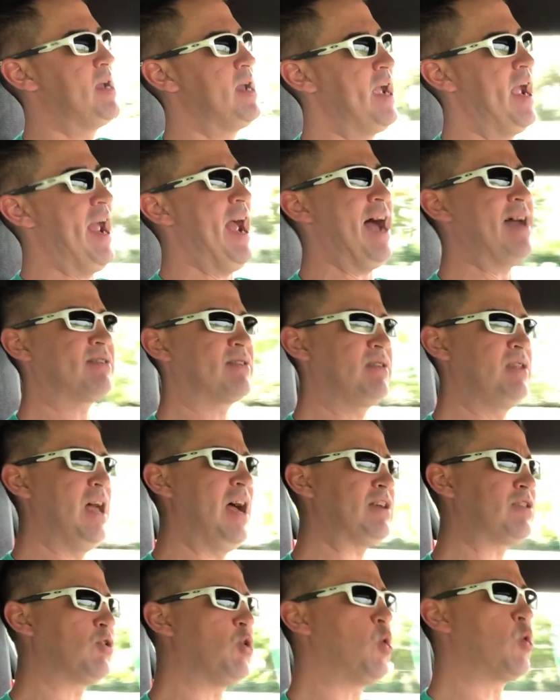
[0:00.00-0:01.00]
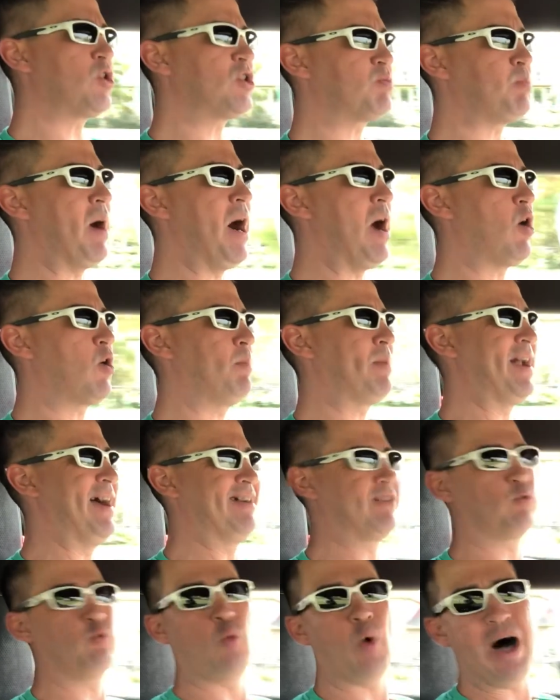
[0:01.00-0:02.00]
it has less horsepower, but it has
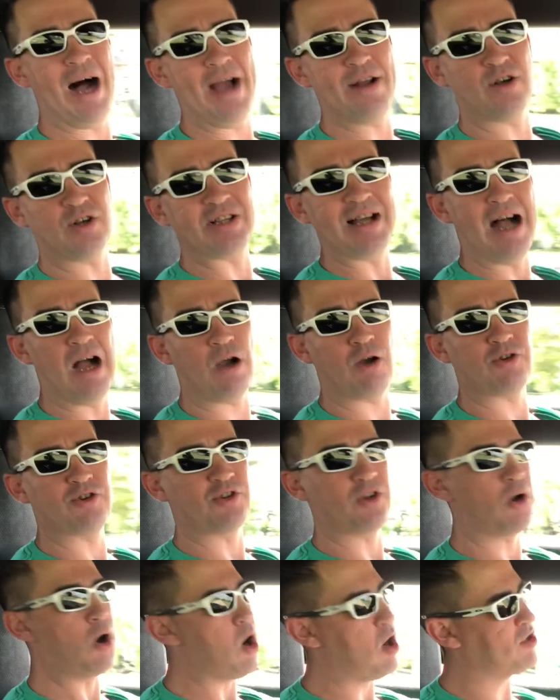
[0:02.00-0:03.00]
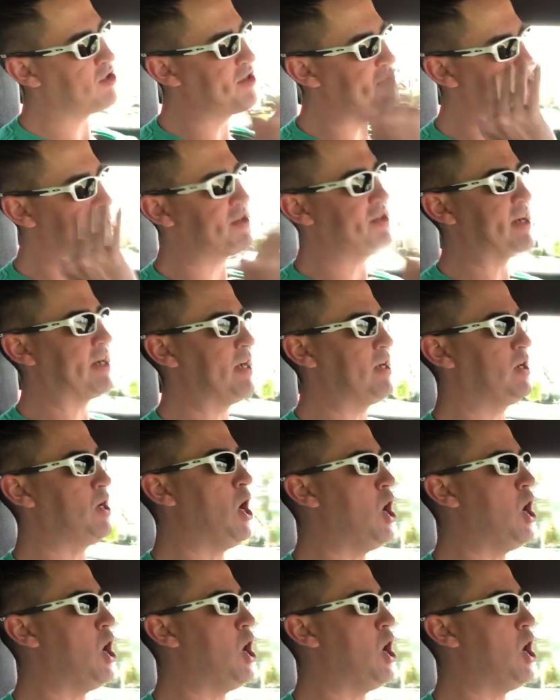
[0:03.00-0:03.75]
wider tires, so the car's gonna stick and